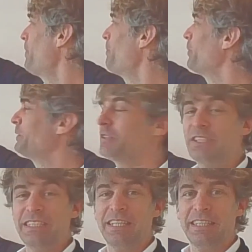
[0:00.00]
And what you
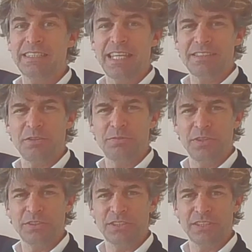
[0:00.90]
see then is that our
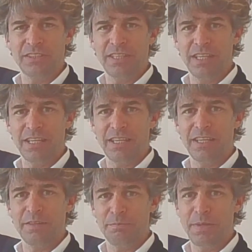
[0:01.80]
function,
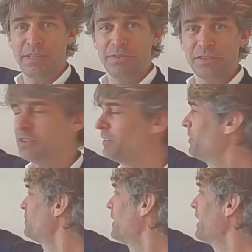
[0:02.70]
big function, so
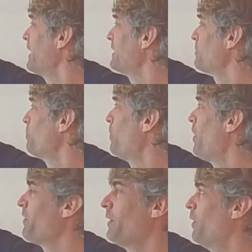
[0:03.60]
to say, is
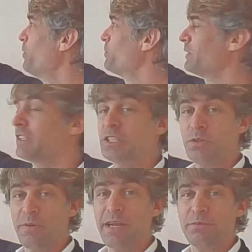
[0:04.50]
1 over the
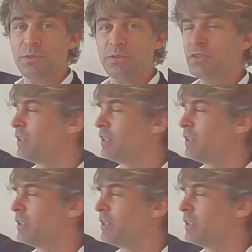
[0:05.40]
square root.